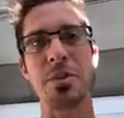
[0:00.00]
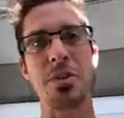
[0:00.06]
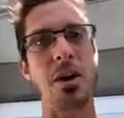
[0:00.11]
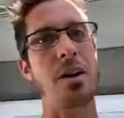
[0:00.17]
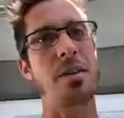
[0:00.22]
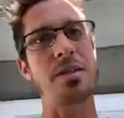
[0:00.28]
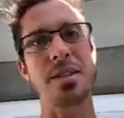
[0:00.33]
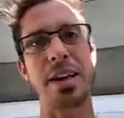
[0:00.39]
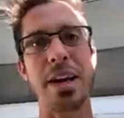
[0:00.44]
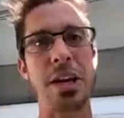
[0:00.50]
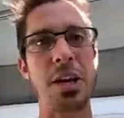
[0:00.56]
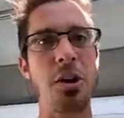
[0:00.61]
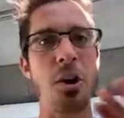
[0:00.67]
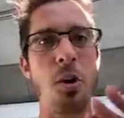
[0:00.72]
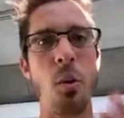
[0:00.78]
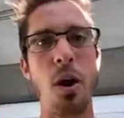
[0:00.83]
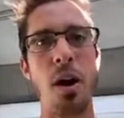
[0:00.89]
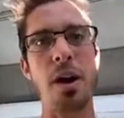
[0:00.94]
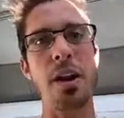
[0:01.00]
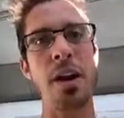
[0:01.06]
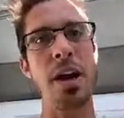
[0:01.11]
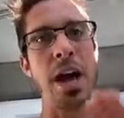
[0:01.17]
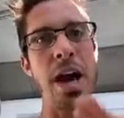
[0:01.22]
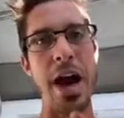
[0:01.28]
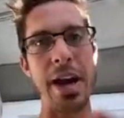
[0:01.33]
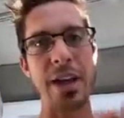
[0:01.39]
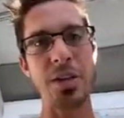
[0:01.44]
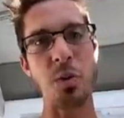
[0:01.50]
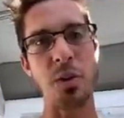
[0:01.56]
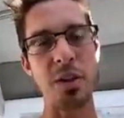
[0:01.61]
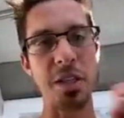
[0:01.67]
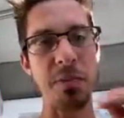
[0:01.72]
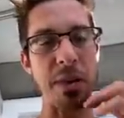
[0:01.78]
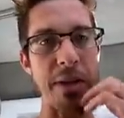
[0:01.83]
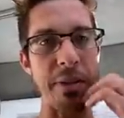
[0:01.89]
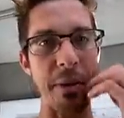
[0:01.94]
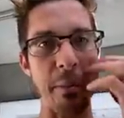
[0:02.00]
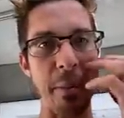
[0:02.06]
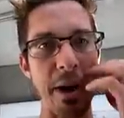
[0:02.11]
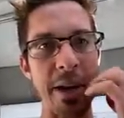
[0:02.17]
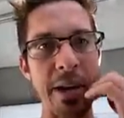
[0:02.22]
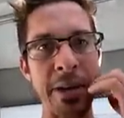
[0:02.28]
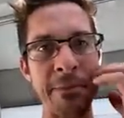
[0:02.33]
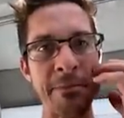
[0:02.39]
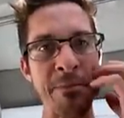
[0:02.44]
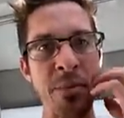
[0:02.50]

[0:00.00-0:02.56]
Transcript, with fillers: So I was like, you know what? I just want to spend the money